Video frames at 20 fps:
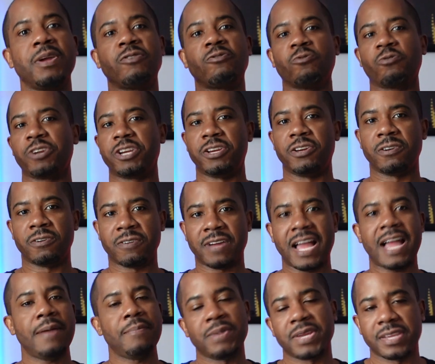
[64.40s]
been real.
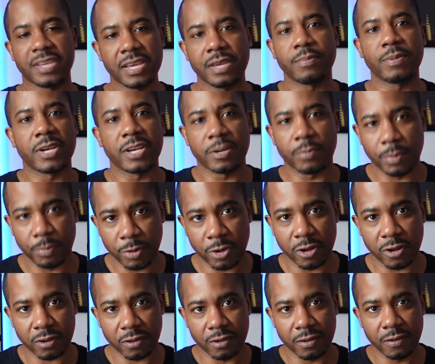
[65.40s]
I've been keeping it a
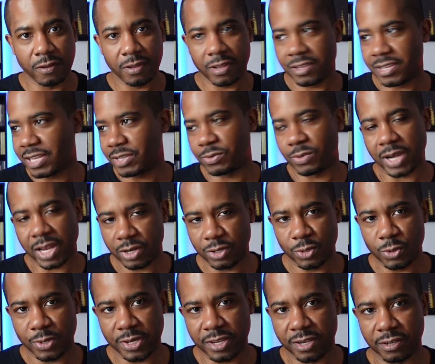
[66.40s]
buck because that's what I
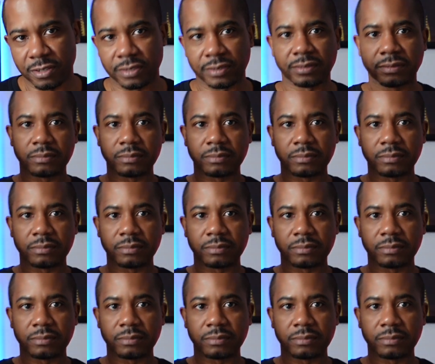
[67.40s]
do here.